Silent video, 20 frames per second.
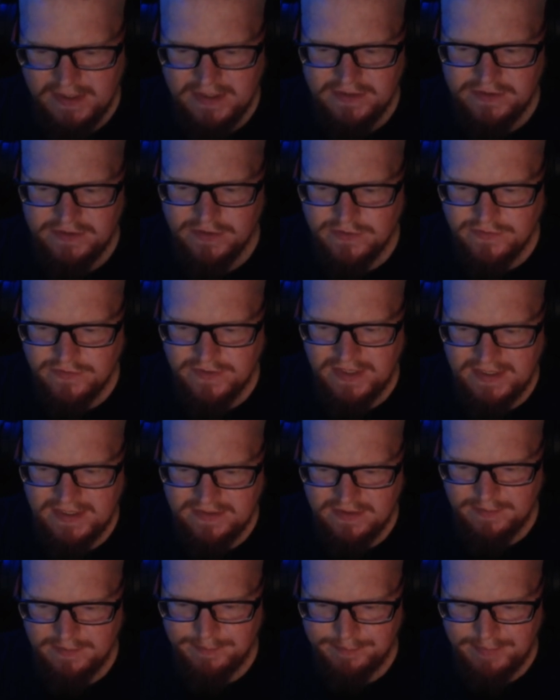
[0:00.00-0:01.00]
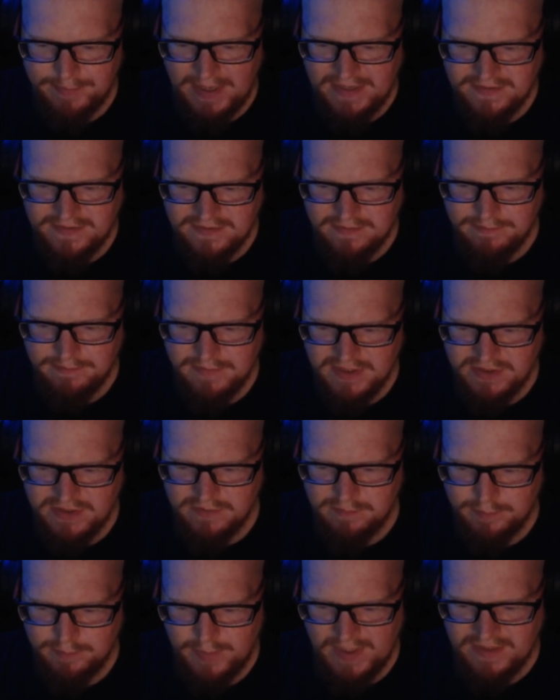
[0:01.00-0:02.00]
to create the best mission
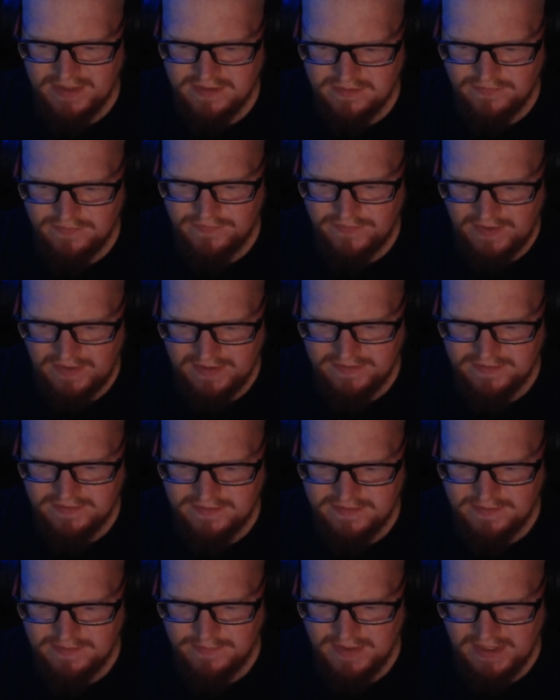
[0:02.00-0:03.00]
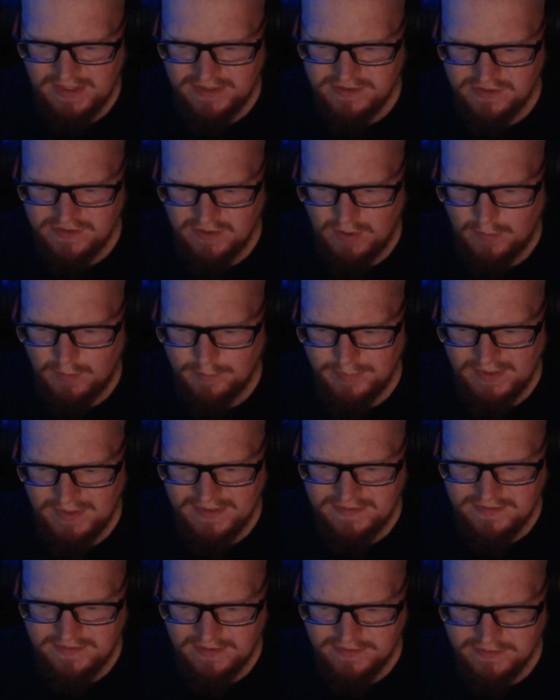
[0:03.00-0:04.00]
based fight simulation on
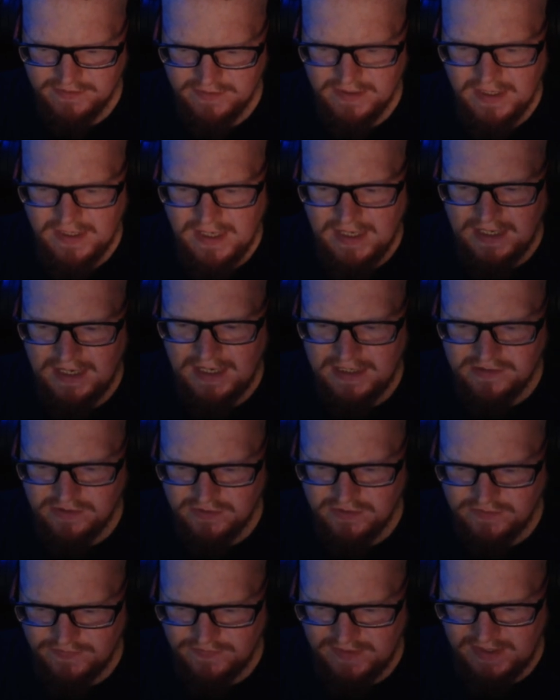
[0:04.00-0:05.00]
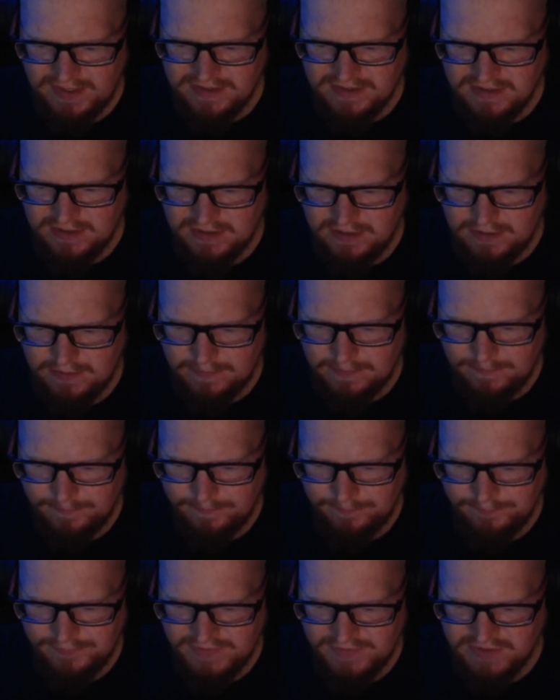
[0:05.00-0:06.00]
PlayStation. Electrosphere is a
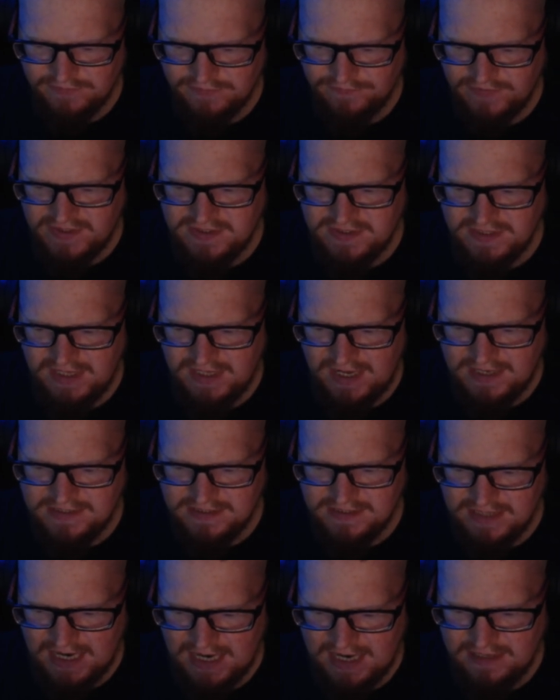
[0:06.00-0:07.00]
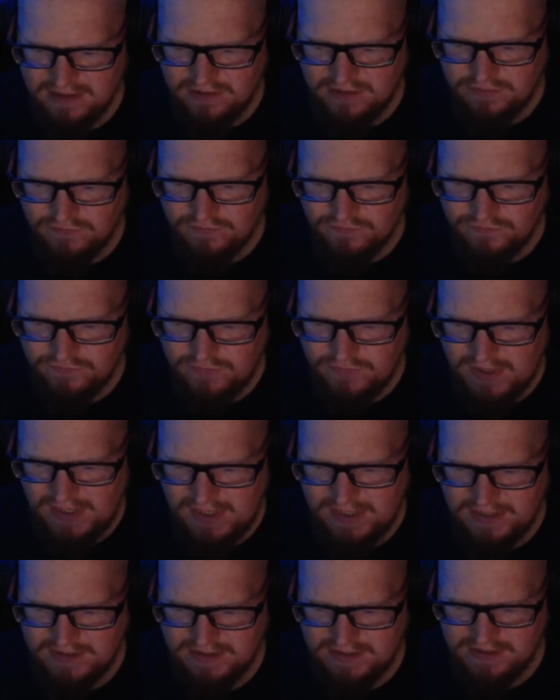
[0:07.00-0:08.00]
sophisticated and
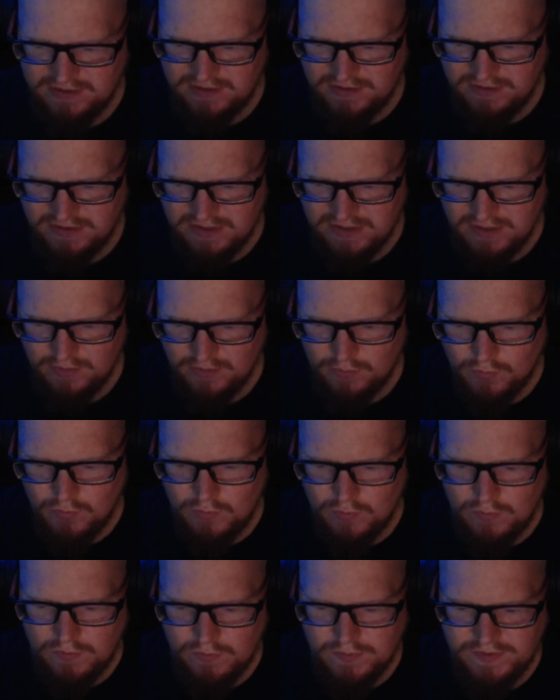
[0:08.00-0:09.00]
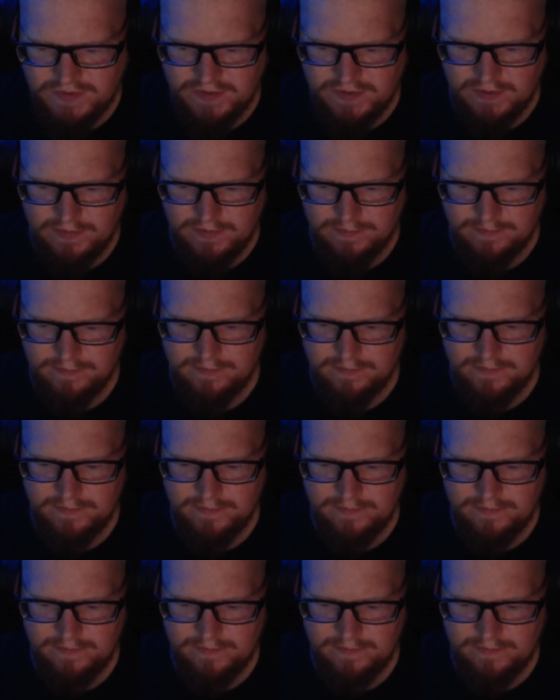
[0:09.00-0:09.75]
thrilling addition to the awesome.